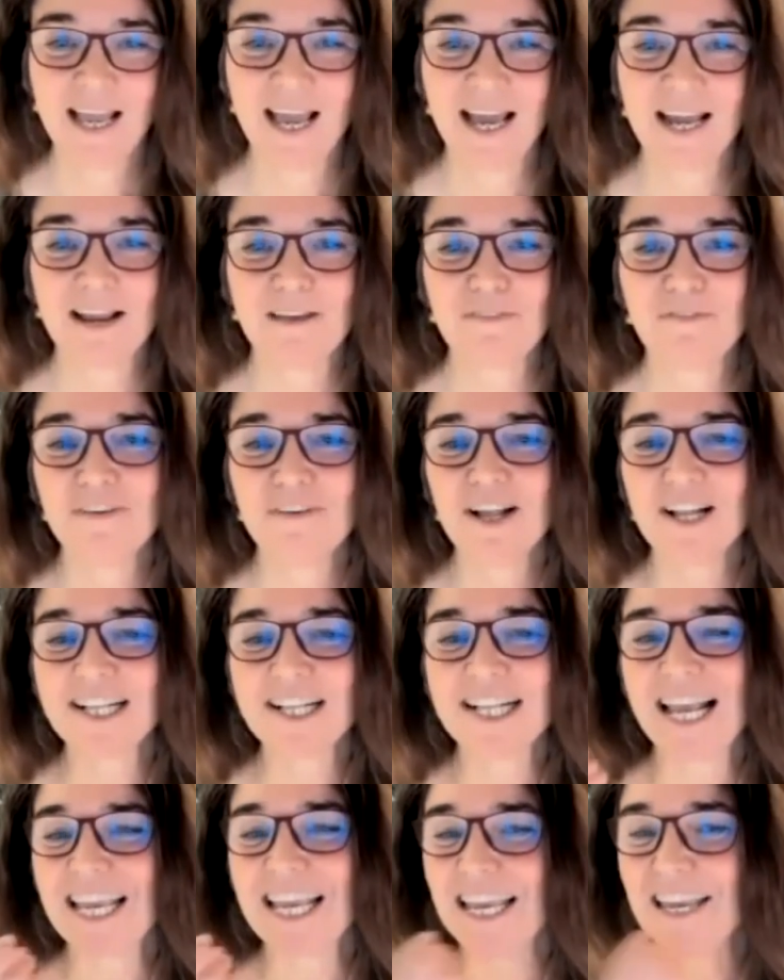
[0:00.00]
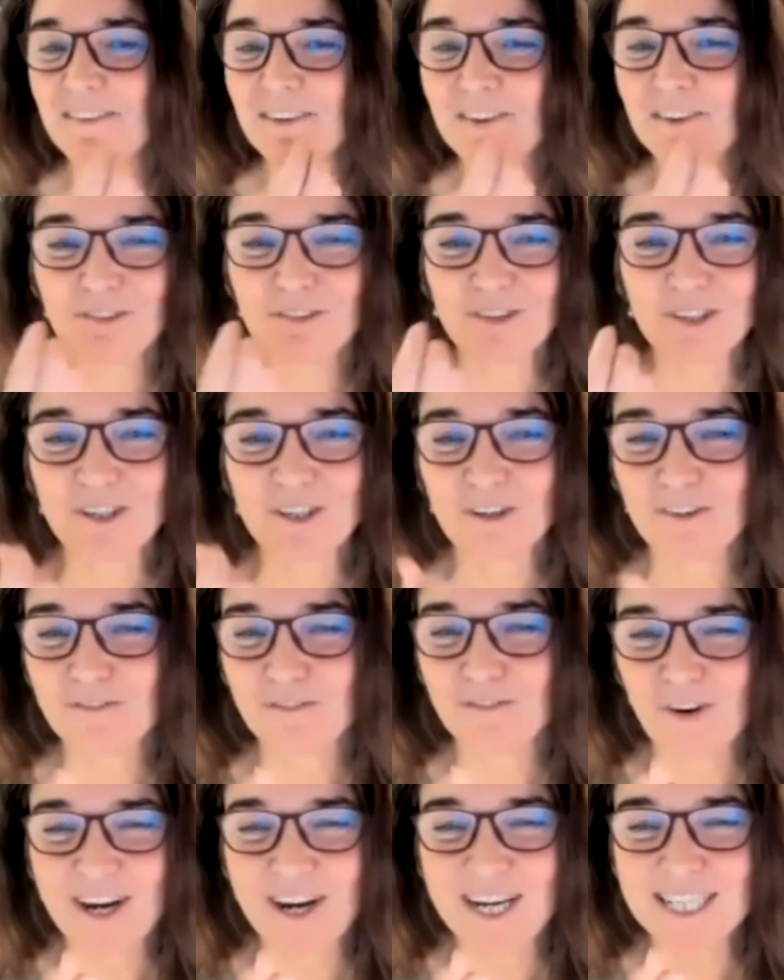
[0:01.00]
And I felt like even through your
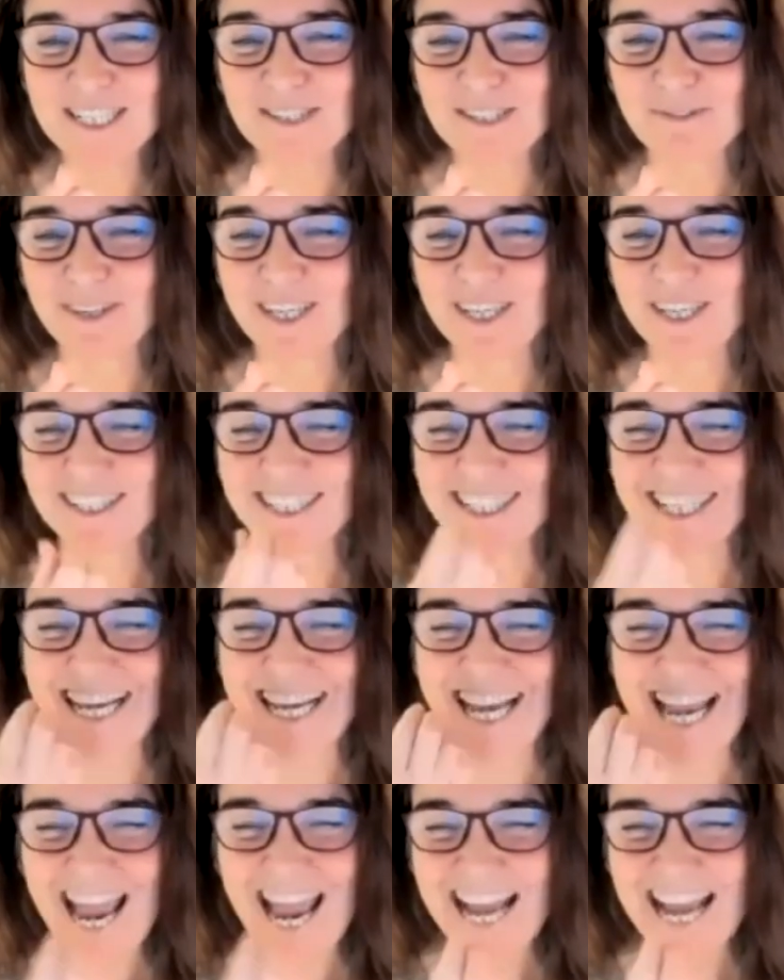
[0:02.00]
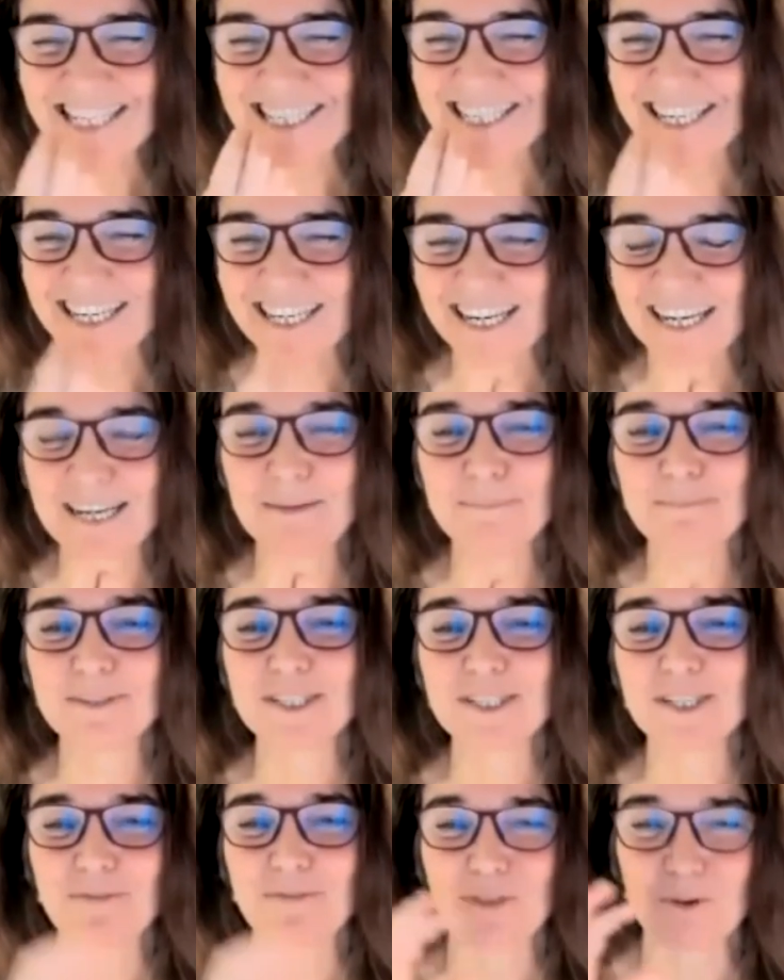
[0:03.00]
voice, we could catch a
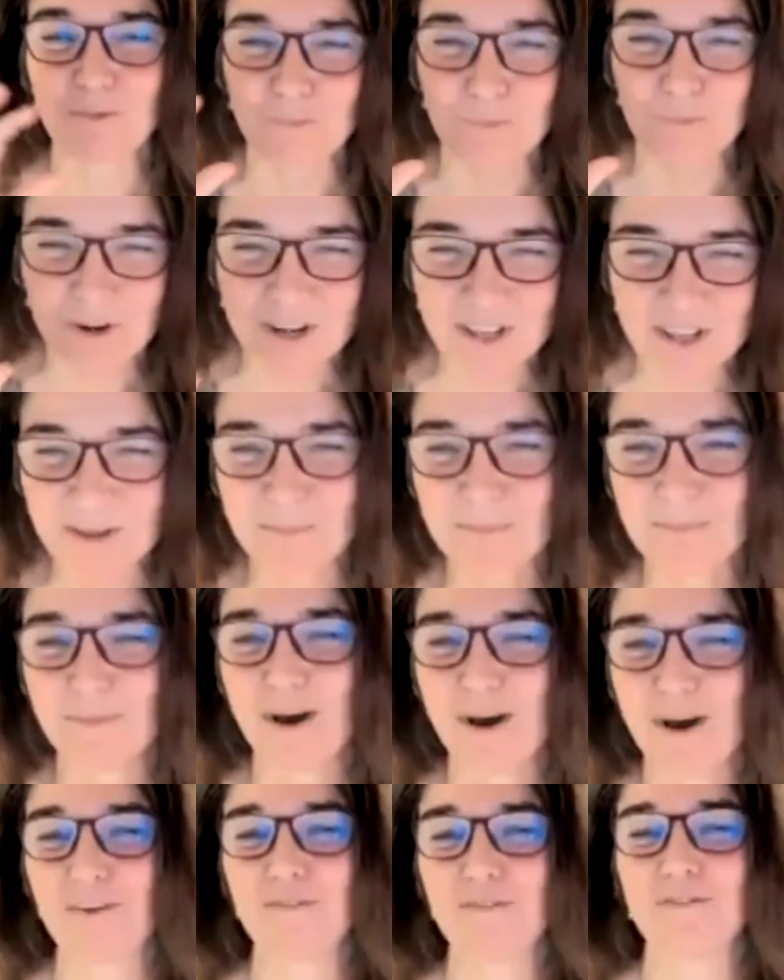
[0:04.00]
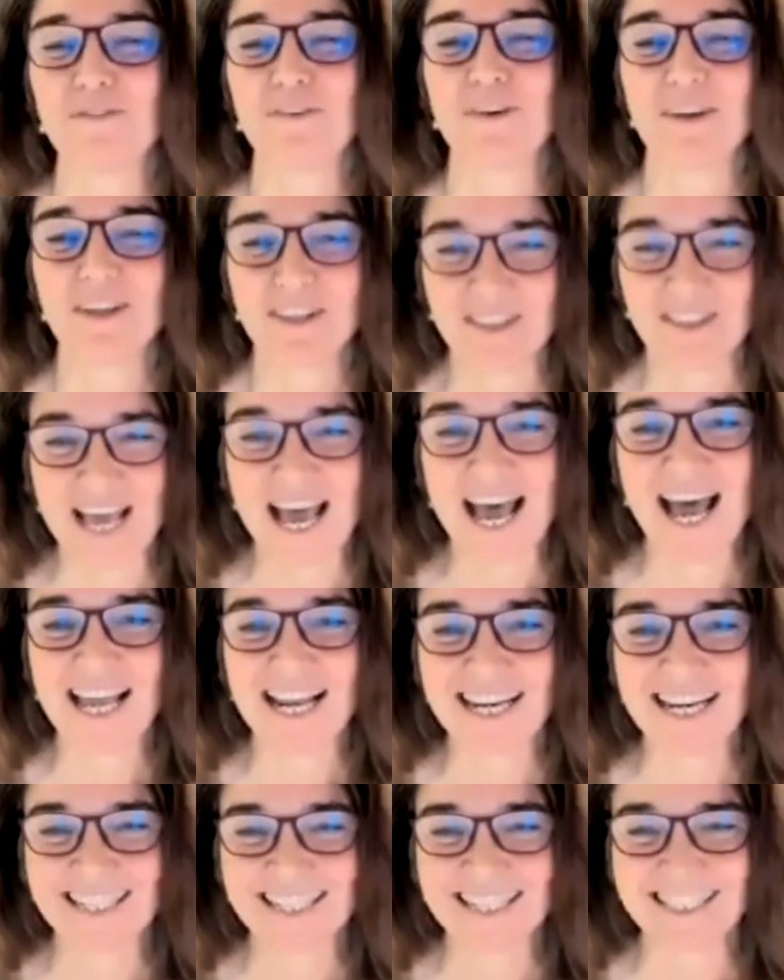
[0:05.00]
glimpse of the rhythm of the
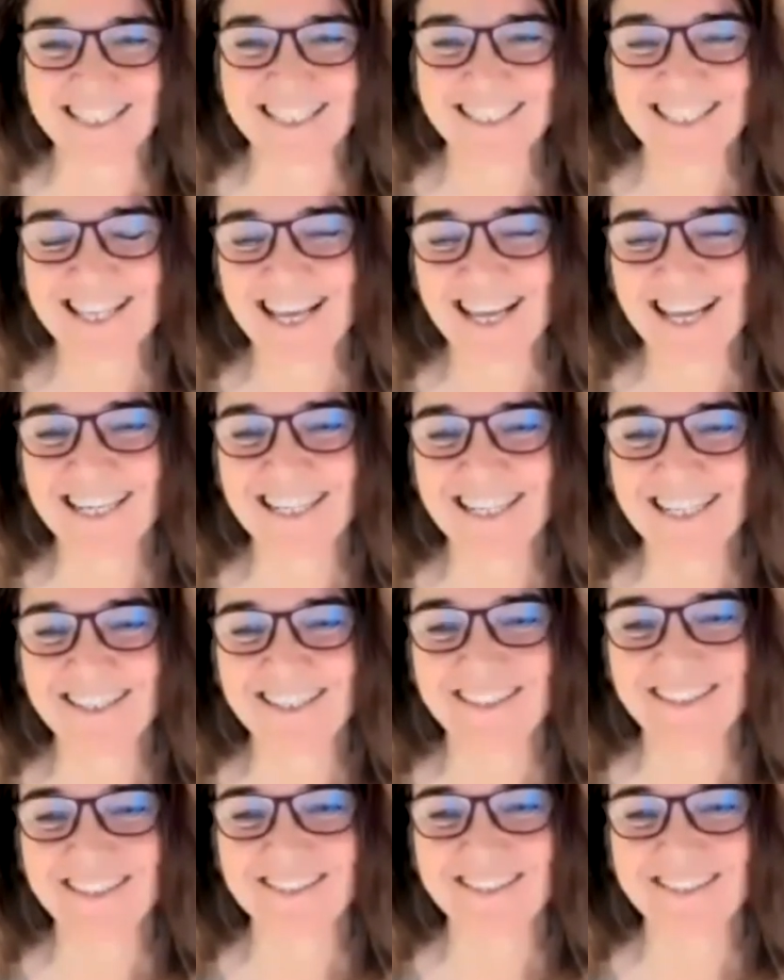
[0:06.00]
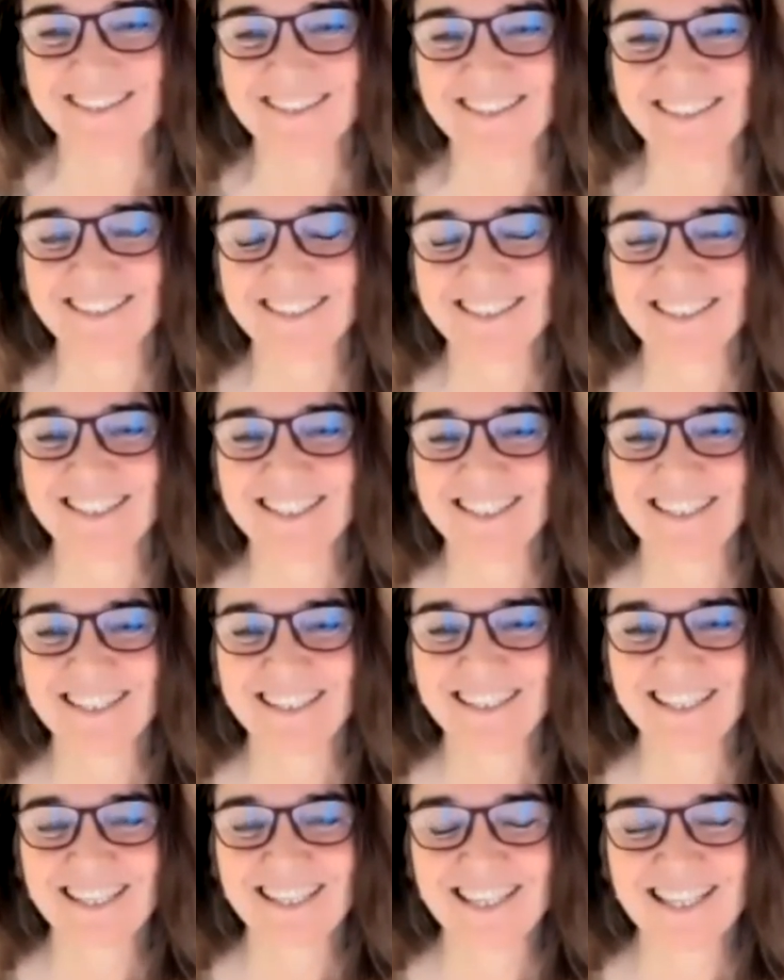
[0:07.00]
islands. Thank you.
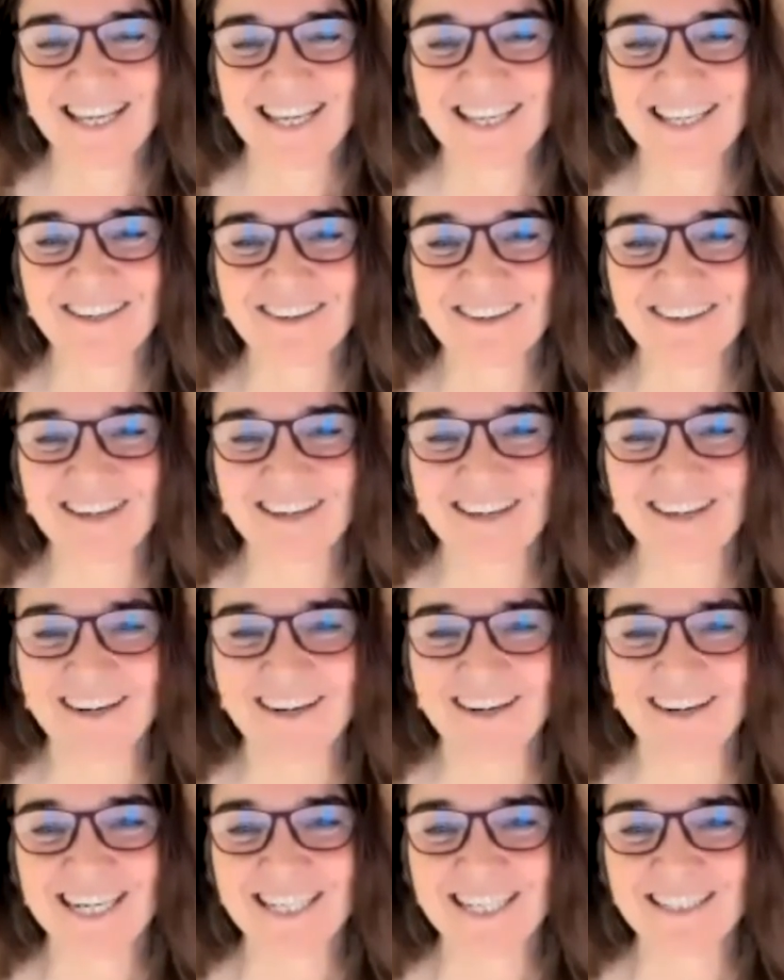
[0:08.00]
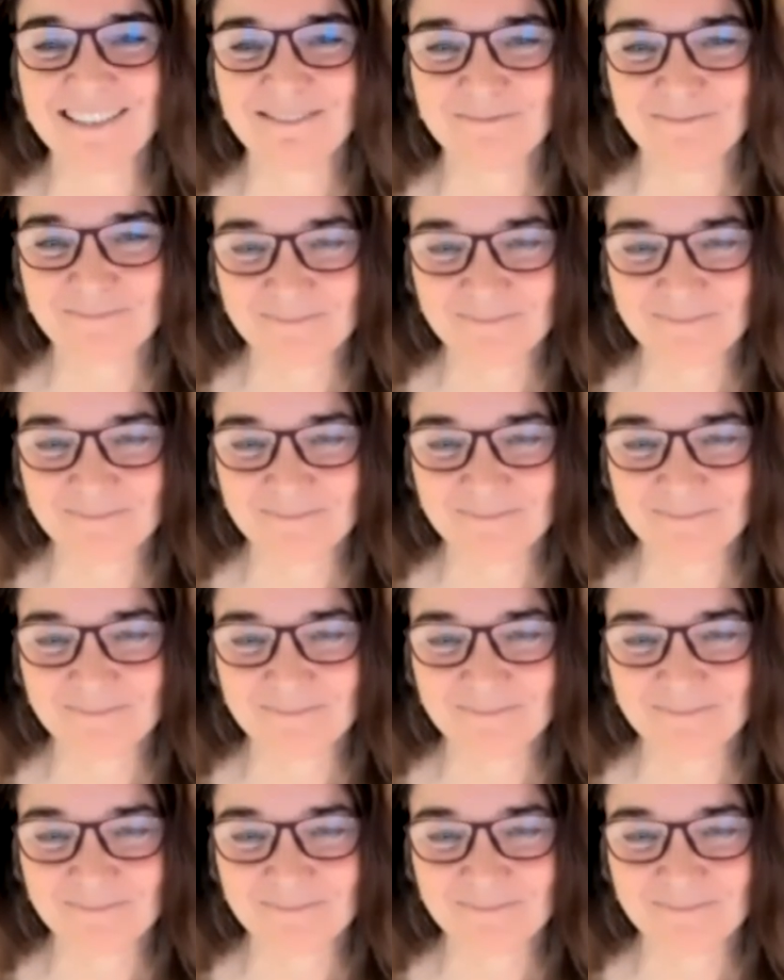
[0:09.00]
Thank you, Caroline.